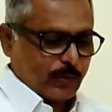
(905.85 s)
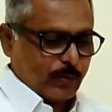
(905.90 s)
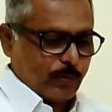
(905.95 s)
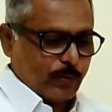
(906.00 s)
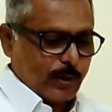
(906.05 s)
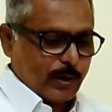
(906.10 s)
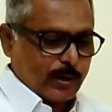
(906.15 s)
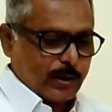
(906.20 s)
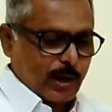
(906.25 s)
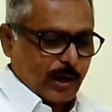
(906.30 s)

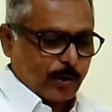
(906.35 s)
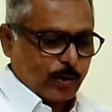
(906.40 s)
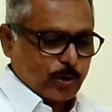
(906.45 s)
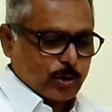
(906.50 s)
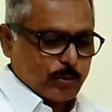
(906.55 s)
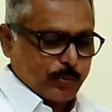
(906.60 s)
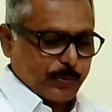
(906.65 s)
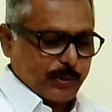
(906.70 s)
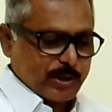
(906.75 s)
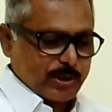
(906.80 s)
where the
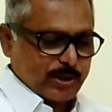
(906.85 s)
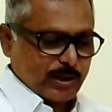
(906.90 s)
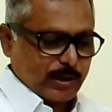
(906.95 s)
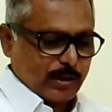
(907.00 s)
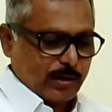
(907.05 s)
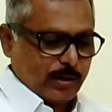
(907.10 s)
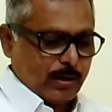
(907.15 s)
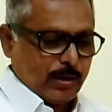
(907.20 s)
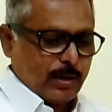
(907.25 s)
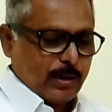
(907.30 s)
accused
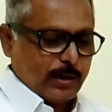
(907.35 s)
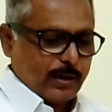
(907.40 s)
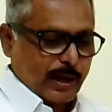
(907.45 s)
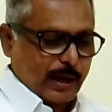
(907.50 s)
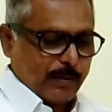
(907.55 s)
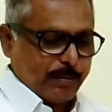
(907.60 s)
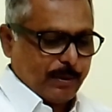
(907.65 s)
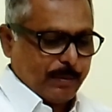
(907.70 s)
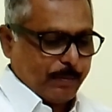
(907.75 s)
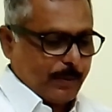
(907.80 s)
person
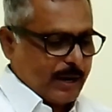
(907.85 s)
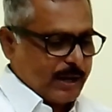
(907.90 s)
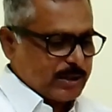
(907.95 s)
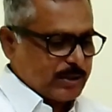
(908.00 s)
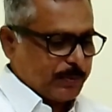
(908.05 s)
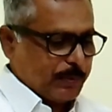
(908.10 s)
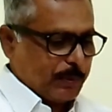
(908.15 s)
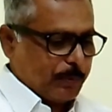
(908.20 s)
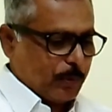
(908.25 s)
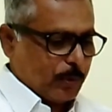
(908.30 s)
can be
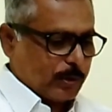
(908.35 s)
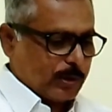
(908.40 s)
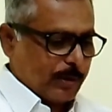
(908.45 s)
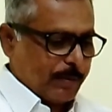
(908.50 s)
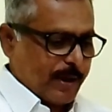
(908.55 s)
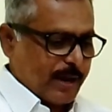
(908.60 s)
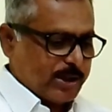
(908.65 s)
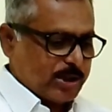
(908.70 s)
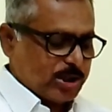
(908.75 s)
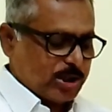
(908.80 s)
placed before the
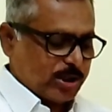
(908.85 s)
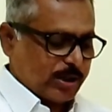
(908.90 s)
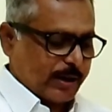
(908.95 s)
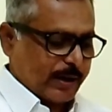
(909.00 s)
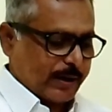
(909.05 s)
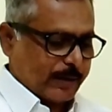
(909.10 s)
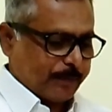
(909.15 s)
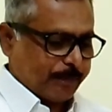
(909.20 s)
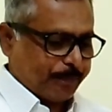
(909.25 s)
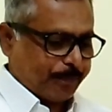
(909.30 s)

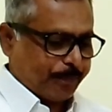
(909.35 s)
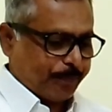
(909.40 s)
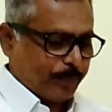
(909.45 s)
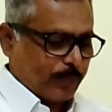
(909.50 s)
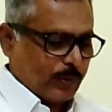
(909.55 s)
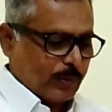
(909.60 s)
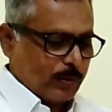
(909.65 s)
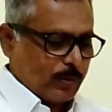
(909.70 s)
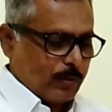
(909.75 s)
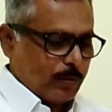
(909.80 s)
magistrate
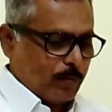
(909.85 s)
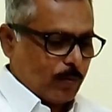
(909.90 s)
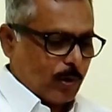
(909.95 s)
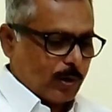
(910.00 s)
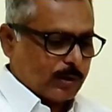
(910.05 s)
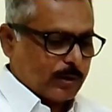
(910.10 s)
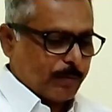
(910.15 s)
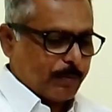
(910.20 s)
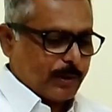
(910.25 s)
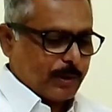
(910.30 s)

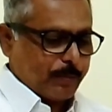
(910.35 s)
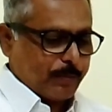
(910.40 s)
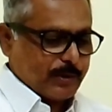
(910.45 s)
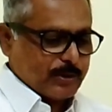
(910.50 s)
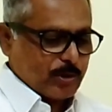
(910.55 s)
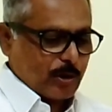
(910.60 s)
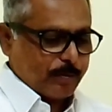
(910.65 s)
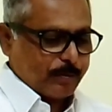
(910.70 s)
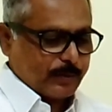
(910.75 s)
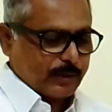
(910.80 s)
for the purpose
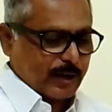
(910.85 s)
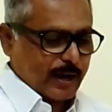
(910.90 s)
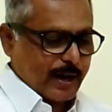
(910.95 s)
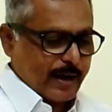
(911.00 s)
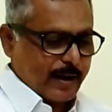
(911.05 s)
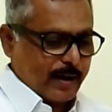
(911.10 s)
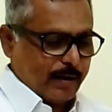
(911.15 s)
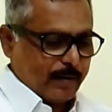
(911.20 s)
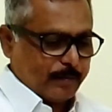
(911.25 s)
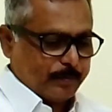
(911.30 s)
of
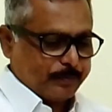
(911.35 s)
trial,